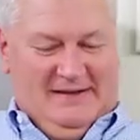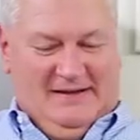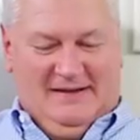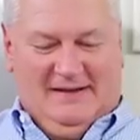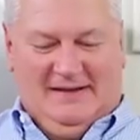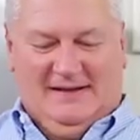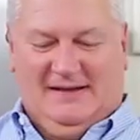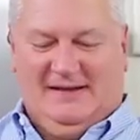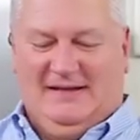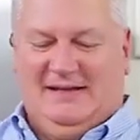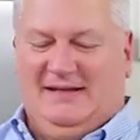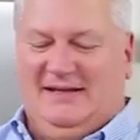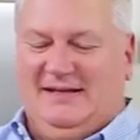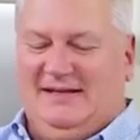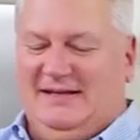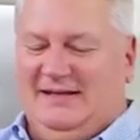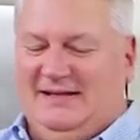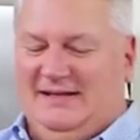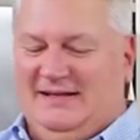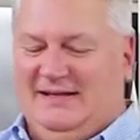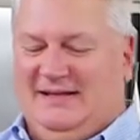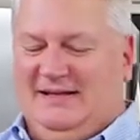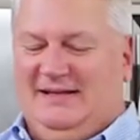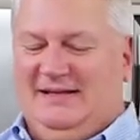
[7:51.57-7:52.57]

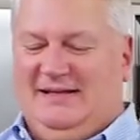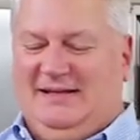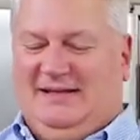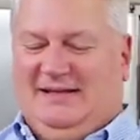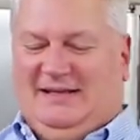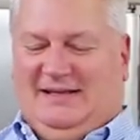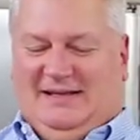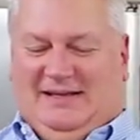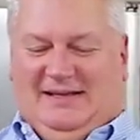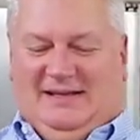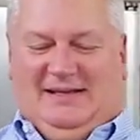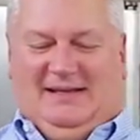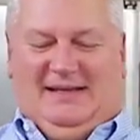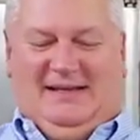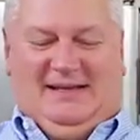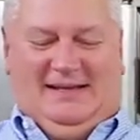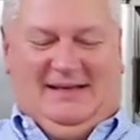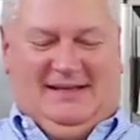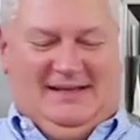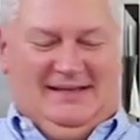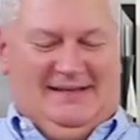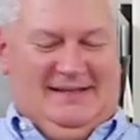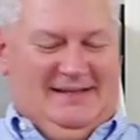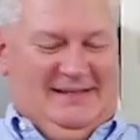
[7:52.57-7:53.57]

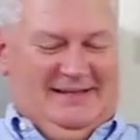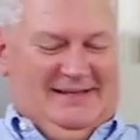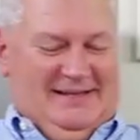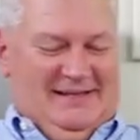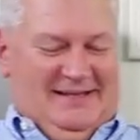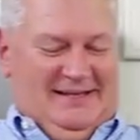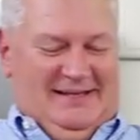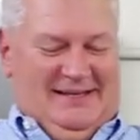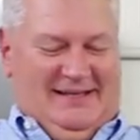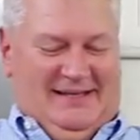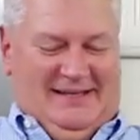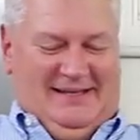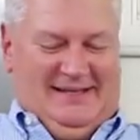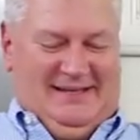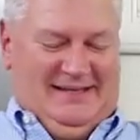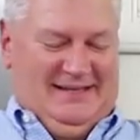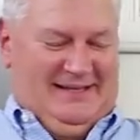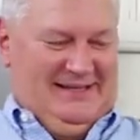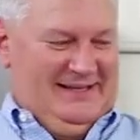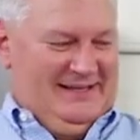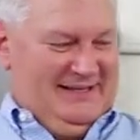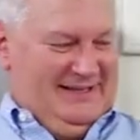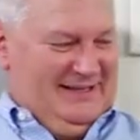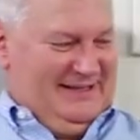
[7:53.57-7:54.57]

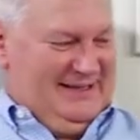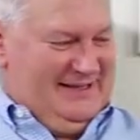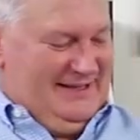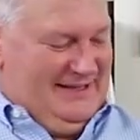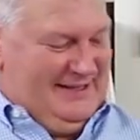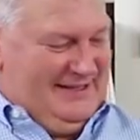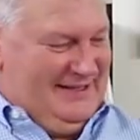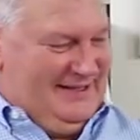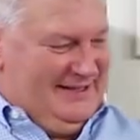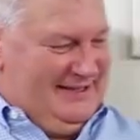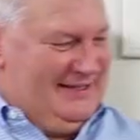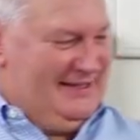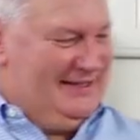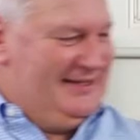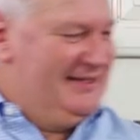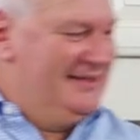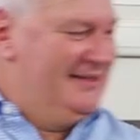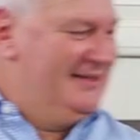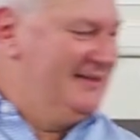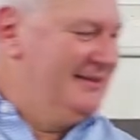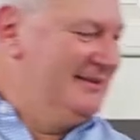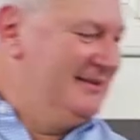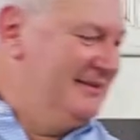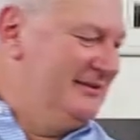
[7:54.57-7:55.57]

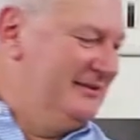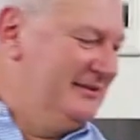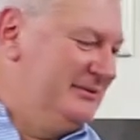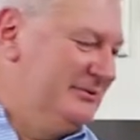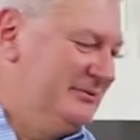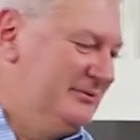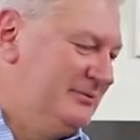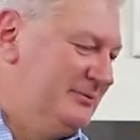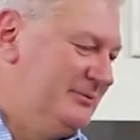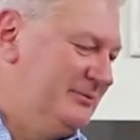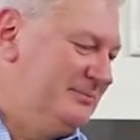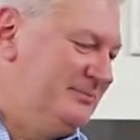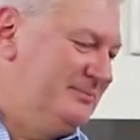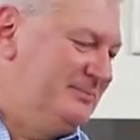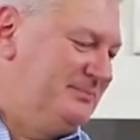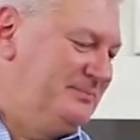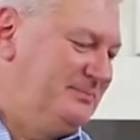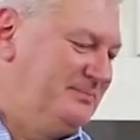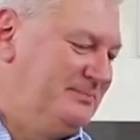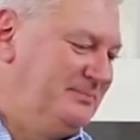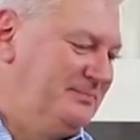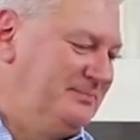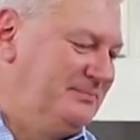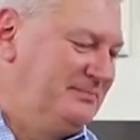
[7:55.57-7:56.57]

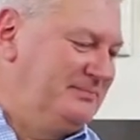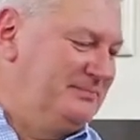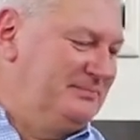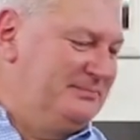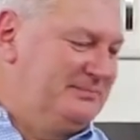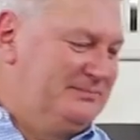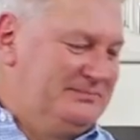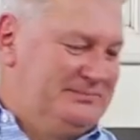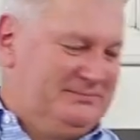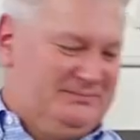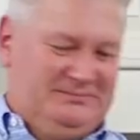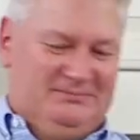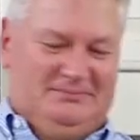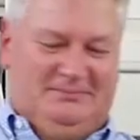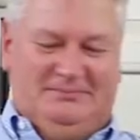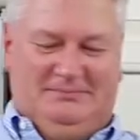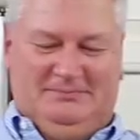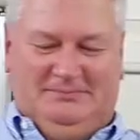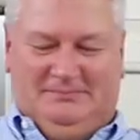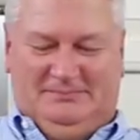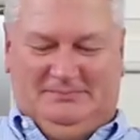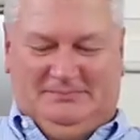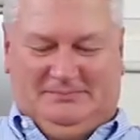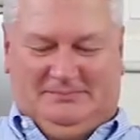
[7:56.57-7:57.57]

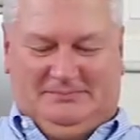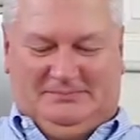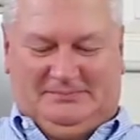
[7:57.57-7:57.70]
[no speech]